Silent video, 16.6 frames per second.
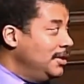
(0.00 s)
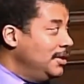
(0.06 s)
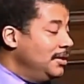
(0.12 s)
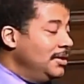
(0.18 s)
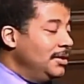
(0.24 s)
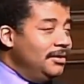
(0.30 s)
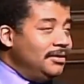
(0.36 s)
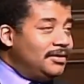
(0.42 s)

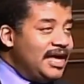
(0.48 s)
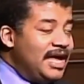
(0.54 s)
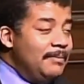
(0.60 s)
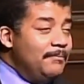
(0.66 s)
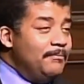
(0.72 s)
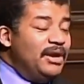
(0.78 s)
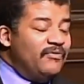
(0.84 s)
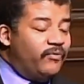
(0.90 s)
okay? But if
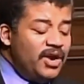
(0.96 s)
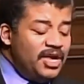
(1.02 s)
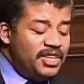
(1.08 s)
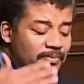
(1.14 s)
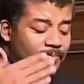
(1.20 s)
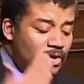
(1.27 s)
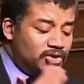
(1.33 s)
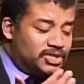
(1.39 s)
we're the most
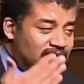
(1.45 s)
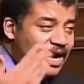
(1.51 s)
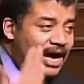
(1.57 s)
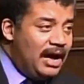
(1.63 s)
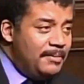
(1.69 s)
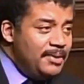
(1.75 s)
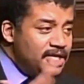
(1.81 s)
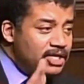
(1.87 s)
common
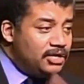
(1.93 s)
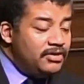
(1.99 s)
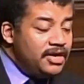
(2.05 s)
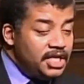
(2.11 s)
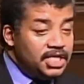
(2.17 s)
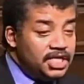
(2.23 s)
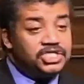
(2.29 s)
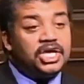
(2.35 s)
ingredients
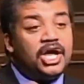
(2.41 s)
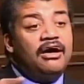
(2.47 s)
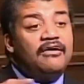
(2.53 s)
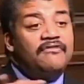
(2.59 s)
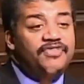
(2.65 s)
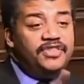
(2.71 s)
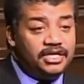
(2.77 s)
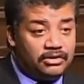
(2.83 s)
of the
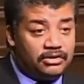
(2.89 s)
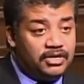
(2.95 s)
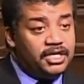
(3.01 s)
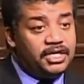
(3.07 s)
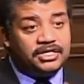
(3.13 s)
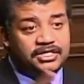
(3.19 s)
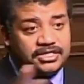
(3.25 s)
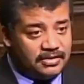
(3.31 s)
ingredients
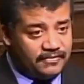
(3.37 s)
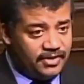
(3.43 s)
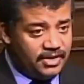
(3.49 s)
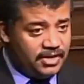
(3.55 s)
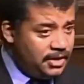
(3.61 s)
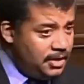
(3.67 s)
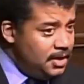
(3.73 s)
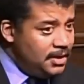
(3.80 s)
of the,
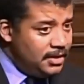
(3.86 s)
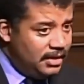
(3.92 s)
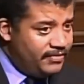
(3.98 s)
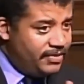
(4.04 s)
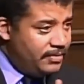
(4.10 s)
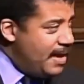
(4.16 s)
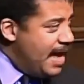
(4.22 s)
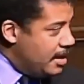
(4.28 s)
of the
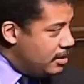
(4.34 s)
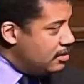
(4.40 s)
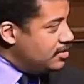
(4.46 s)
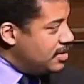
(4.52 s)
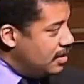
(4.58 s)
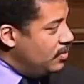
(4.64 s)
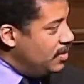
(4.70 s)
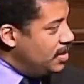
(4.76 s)
matter that we
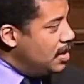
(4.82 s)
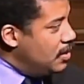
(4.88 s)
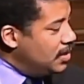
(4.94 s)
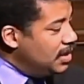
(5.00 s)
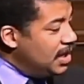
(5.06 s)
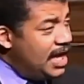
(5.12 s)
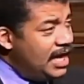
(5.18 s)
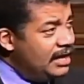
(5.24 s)
know and
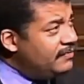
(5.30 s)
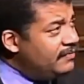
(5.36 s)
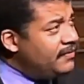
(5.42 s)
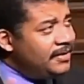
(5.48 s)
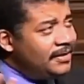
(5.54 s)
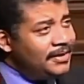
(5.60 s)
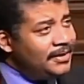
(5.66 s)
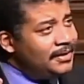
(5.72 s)
love,
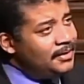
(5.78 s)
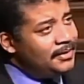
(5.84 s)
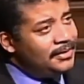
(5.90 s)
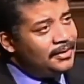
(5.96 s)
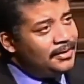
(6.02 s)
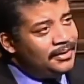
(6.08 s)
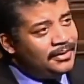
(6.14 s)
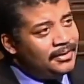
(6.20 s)

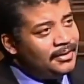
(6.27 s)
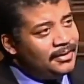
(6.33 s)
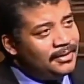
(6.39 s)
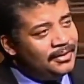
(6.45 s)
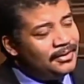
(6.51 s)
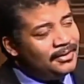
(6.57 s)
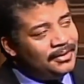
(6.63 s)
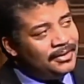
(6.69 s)

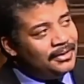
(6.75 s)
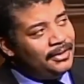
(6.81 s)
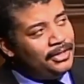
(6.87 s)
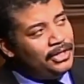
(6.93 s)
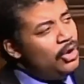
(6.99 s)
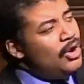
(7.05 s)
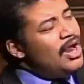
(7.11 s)
you don't have an